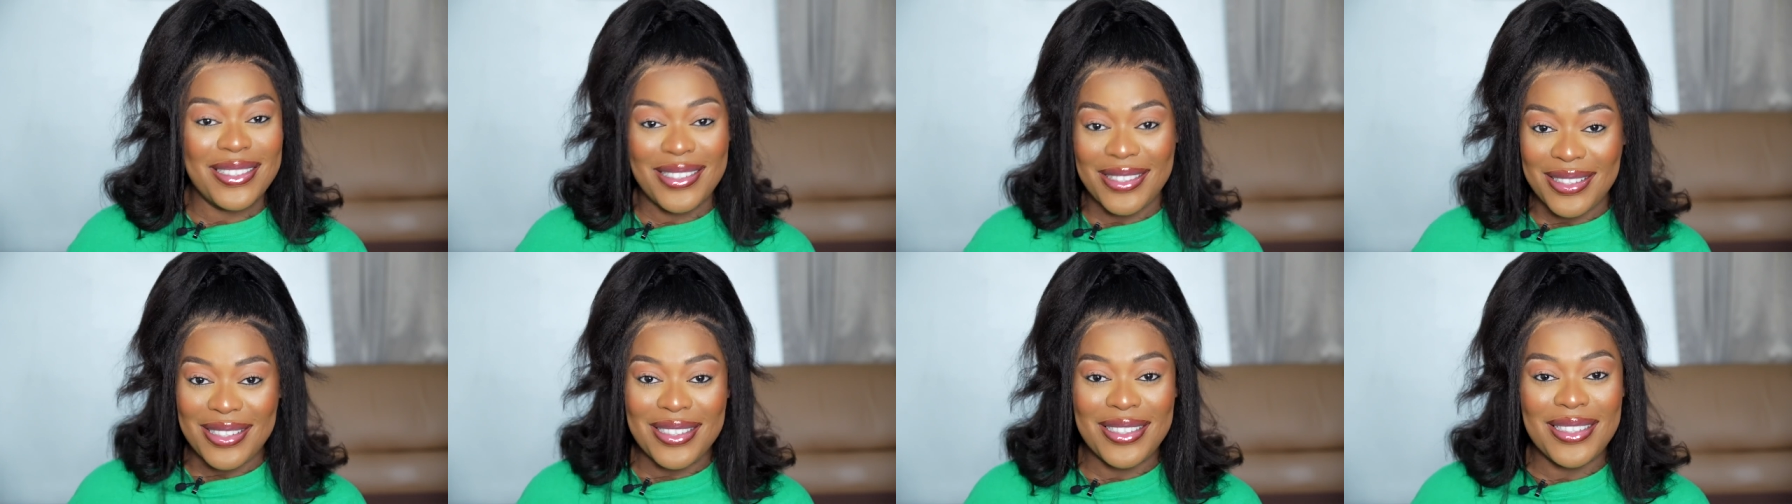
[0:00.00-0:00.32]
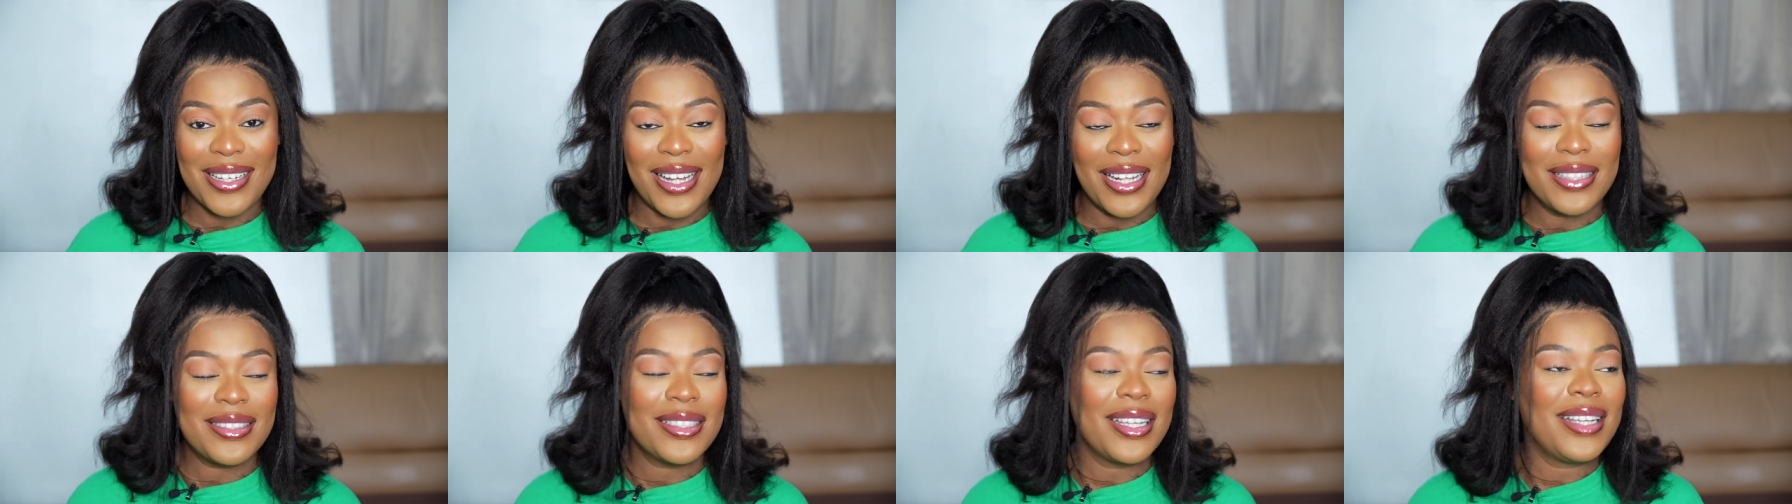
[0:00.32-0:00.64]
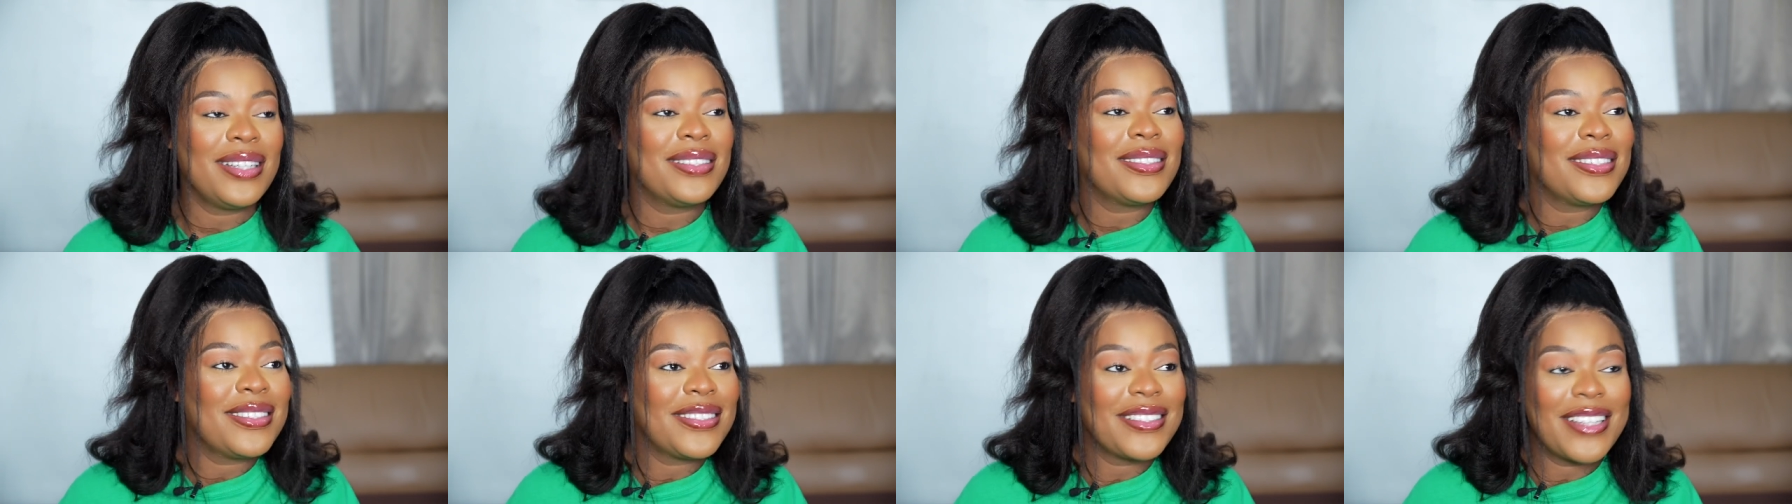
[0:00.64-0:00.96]
see that
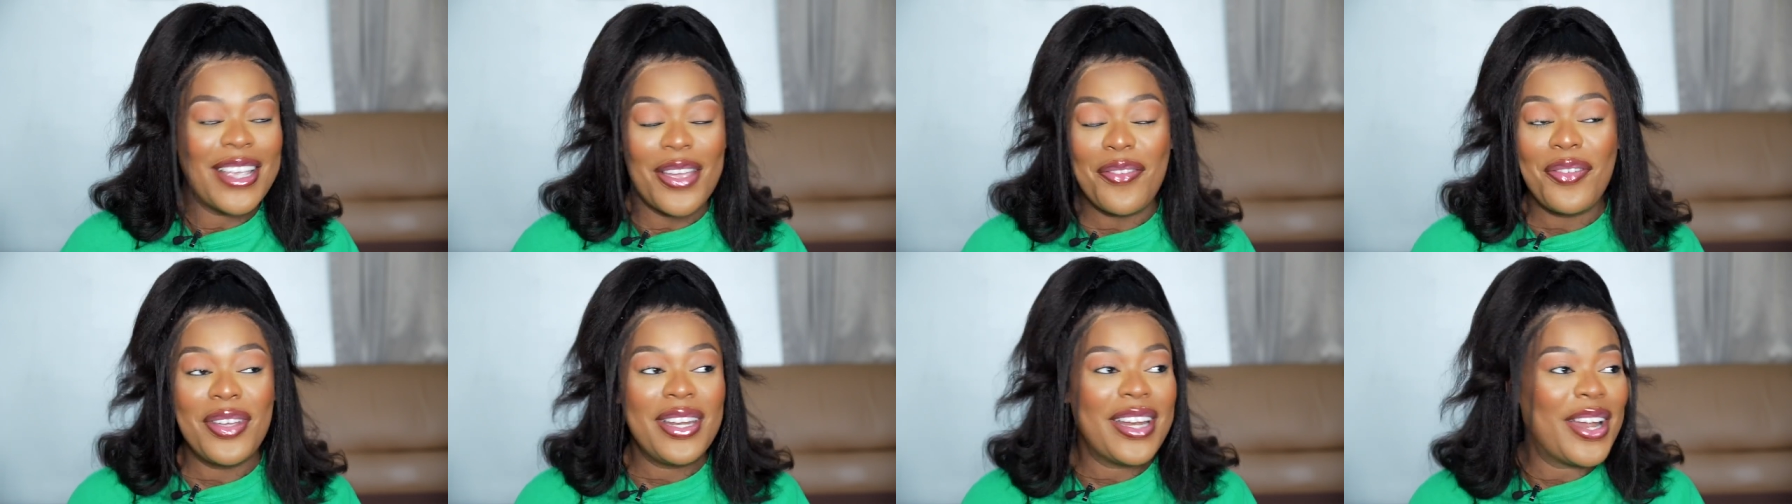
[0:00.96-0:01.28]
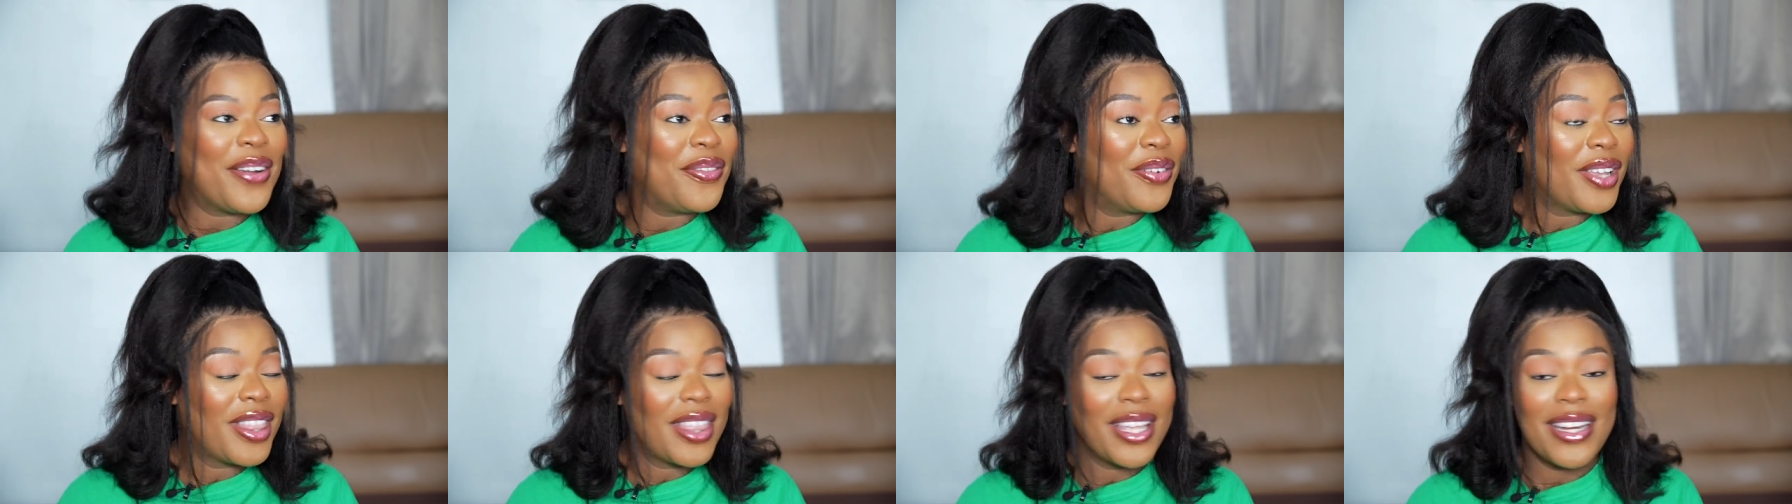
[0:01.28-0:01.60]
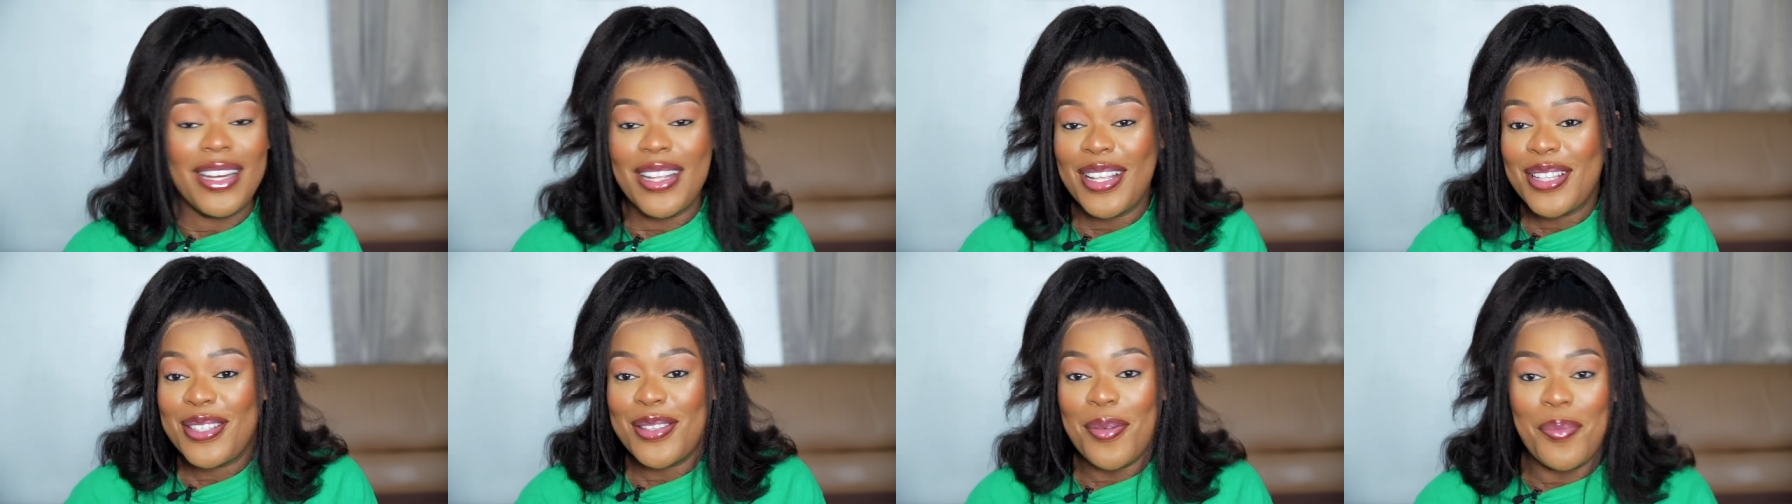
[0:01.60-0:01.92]
it is giving everything
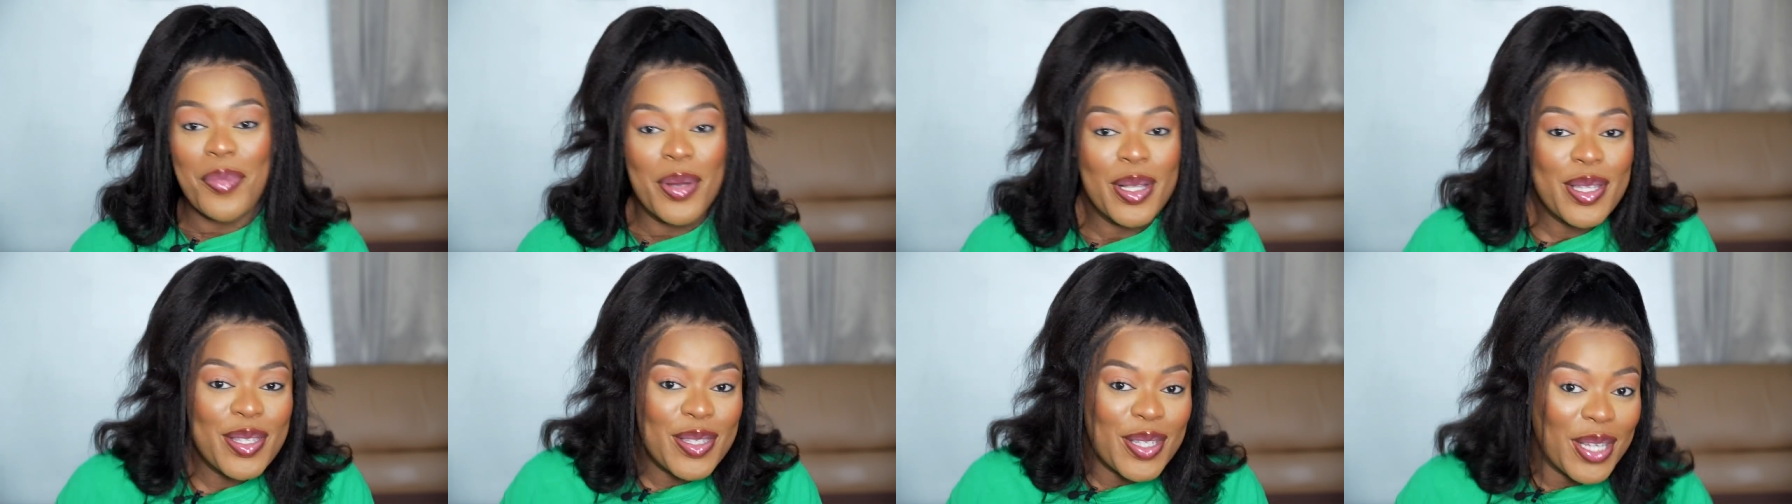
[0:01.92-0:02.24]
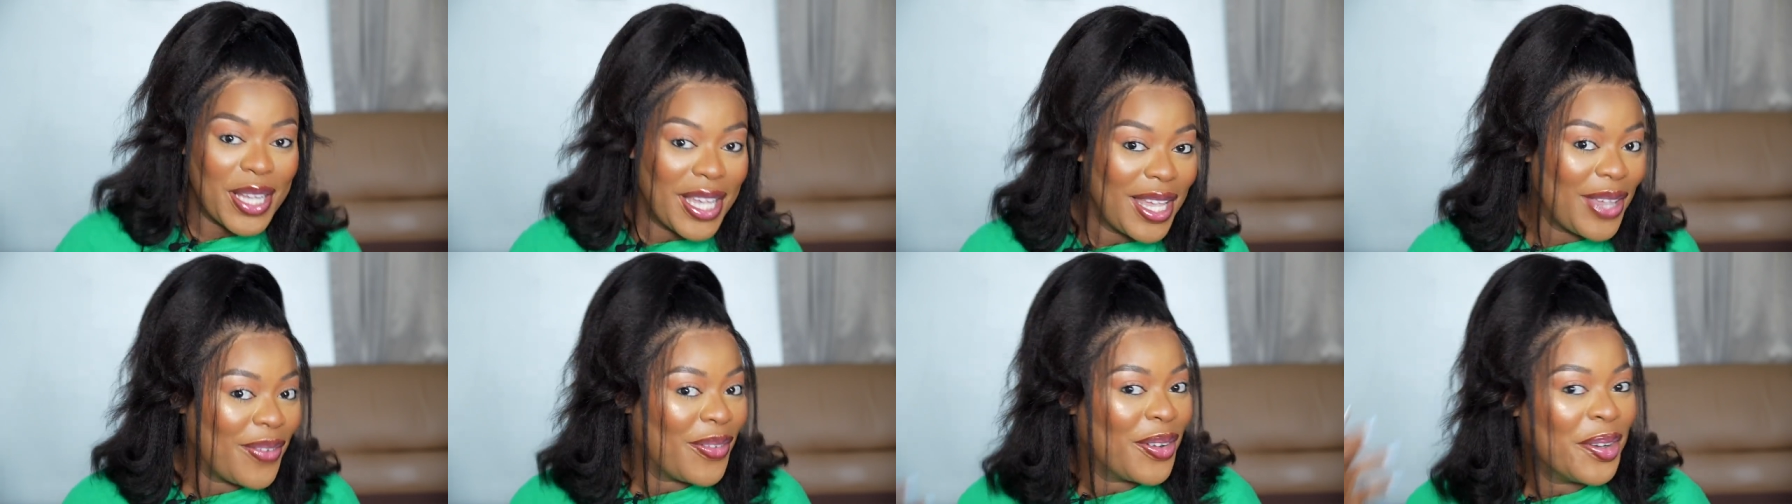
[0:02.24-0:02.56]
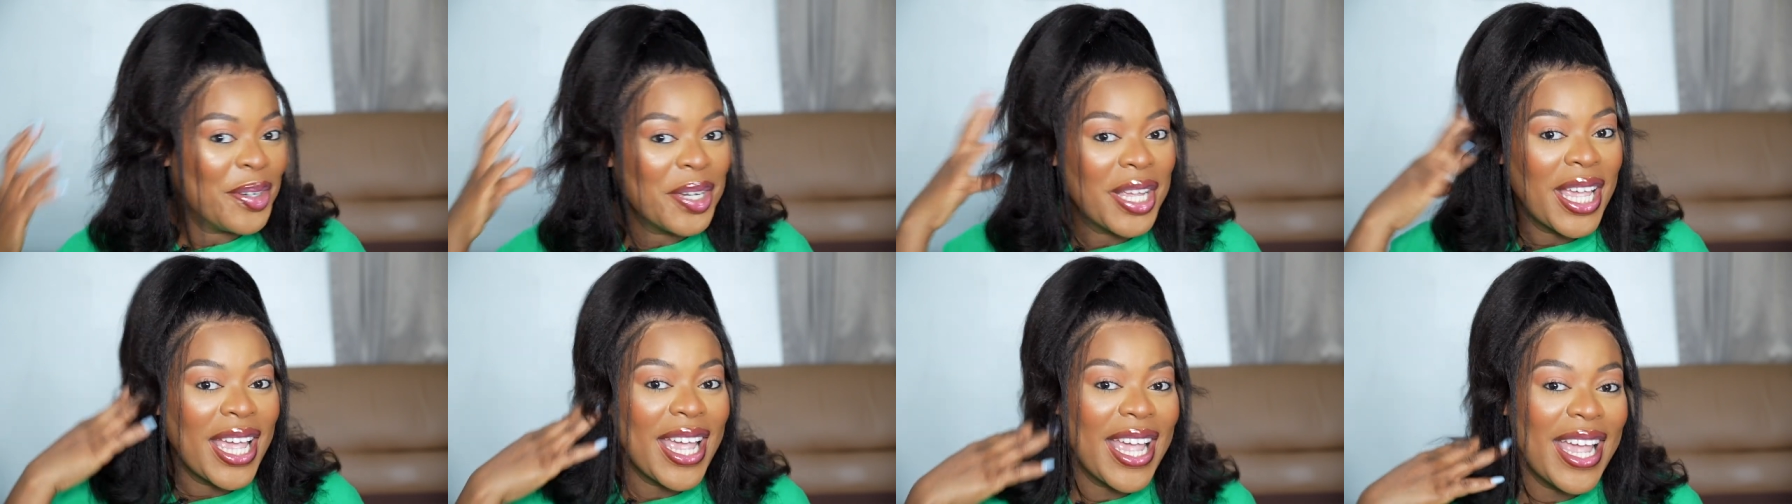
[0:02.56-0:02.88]
it's supposed to give,
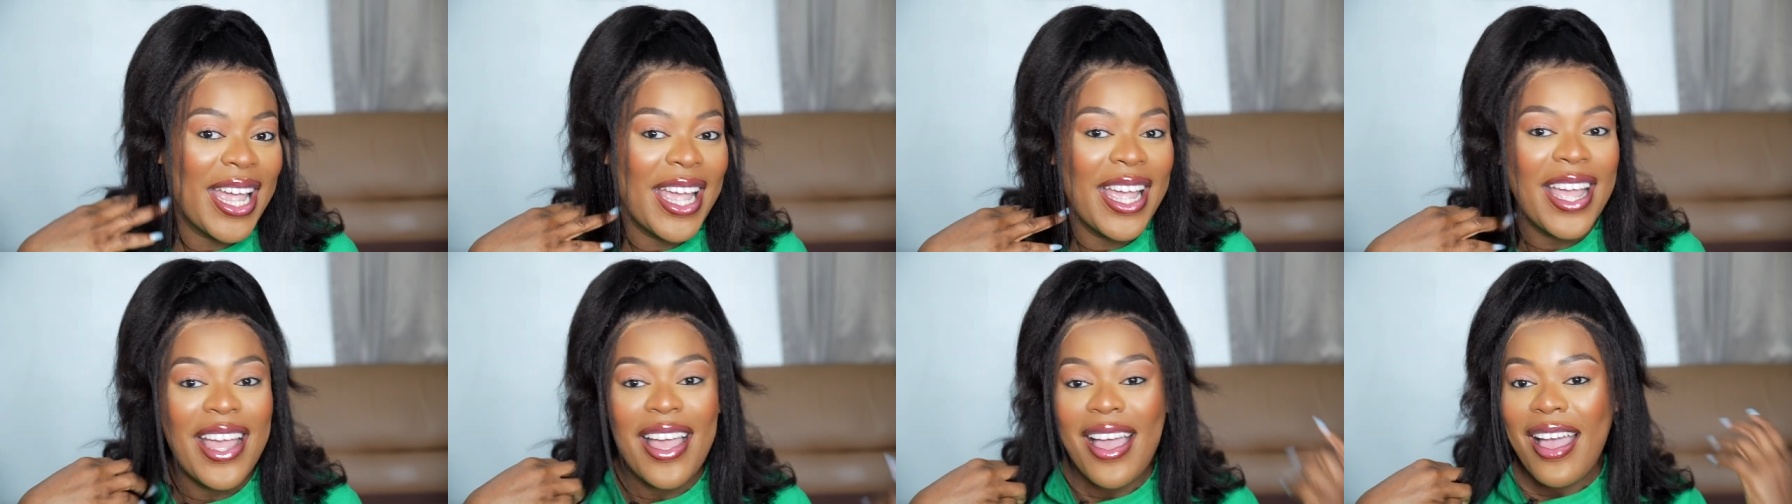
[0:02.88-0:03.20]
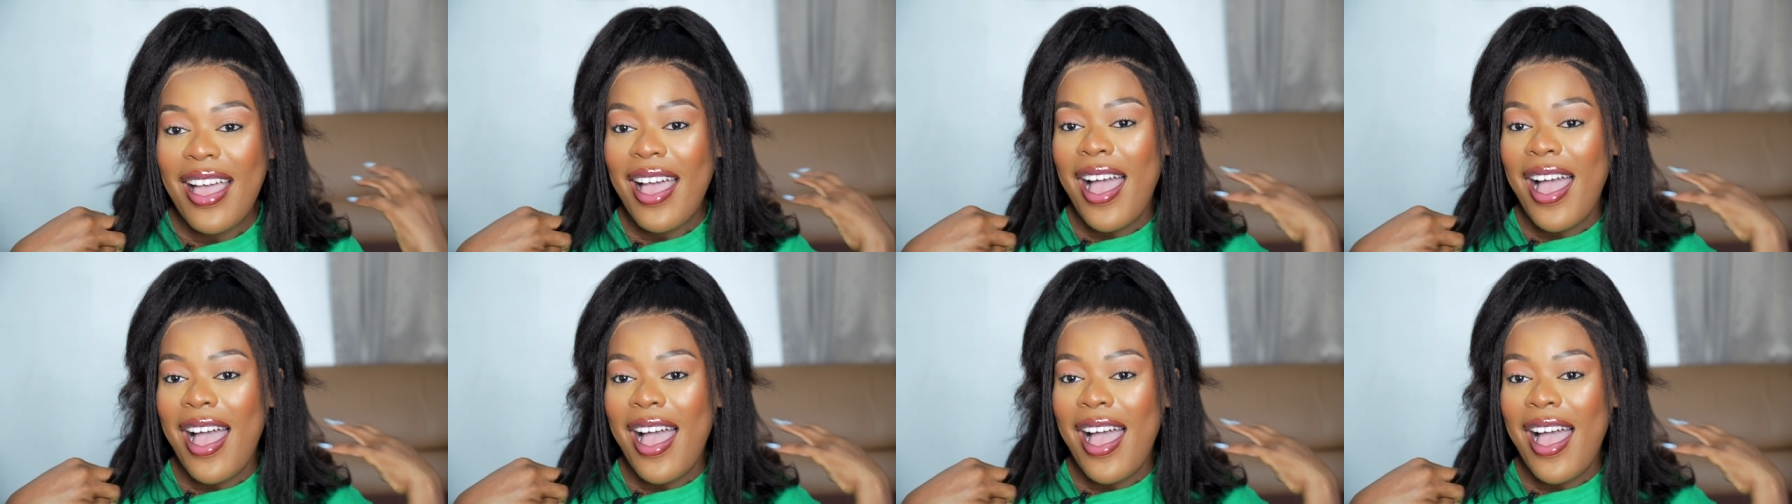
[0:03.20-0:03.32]
okay?